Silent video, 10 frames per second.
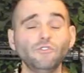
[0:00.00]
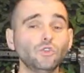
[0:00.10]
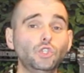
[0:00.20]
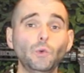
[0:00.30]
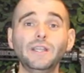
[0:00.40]
if you're
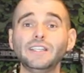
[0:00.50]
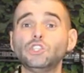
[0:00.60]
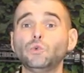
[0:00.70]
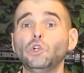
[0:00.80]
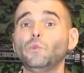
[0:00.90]
doing this
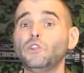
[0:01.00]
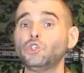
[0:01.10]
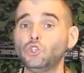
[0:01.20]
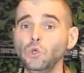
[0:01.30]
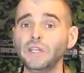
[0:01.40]
drill with
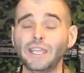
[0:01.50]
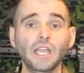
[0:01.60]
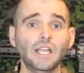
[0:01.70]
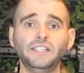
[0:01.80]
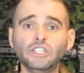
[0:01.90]
shooting,
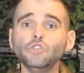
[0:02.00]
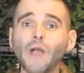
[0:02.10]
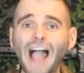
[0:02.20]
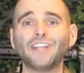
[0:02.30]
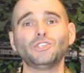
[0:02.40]
did you
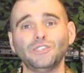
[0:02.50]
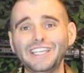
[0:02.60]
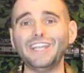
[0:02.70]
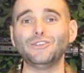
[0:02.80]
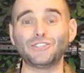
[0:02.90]

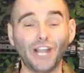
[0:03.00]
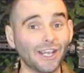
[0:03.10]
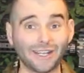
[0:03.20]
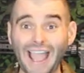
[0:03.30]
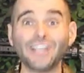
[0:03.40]
actually hit your
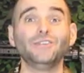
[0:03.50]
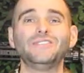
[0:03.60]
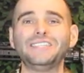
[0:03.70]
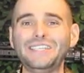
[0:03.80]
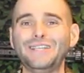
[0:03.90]
target?
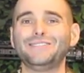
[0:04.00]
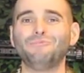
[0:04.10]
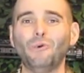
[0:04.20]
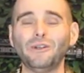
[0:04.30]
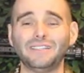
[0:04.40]
Accuracy is
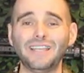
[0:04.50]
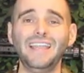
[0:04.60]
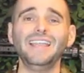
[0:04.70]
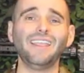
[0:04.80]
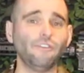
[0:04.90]
important.
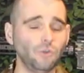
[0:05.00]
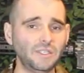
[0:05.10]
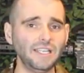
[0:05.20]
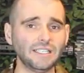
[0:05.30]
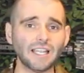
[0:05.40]
If you
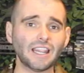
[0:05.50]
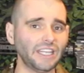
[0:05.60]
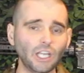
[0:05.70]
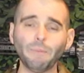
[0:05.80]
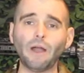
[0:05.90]
didn't,
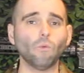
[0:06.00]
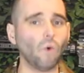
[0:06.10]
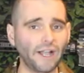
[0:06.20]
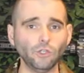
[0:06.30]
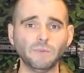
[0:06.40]
think about
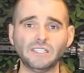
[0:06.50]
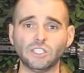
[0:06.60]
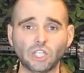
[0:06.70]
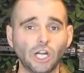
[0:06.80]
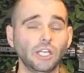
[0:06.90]
why you missed
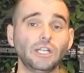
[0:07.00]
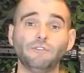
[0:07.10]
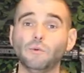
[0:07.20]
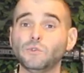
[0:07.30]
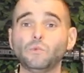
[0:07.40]
the target,
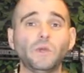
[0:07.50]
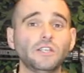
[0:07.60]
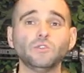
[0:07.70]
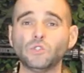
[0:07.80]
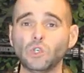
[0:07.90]
if it was
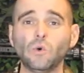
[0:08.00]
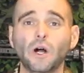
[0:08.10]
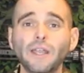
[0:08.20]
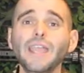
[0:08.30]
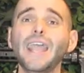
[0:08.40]
wind or so
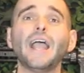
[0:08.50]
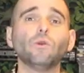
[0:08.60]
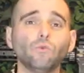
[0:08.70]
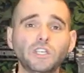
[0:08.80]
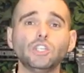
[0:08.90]
on,
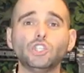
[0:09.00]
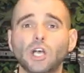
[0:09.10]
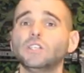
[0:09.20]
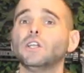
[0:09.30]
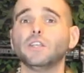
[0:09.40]
and
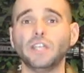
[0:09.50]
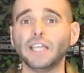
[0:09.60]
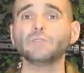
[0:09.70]
readjust on the next